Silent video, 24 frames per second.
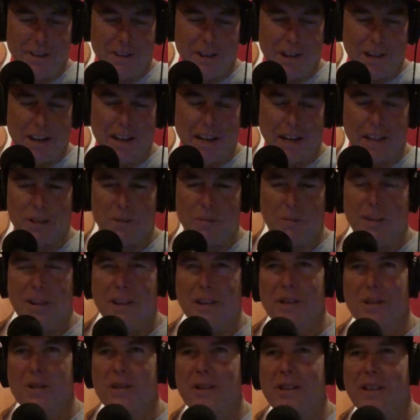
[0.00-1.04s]
the next
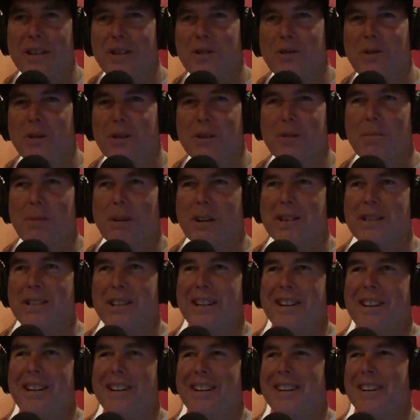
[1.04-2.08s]
one that George brings
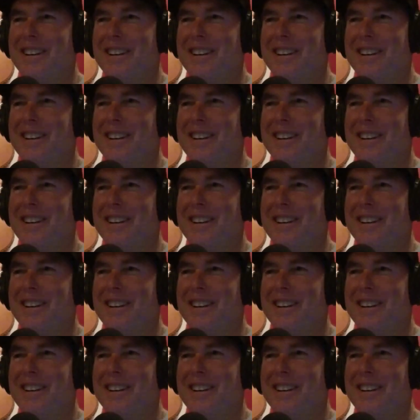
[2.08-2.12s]
in here.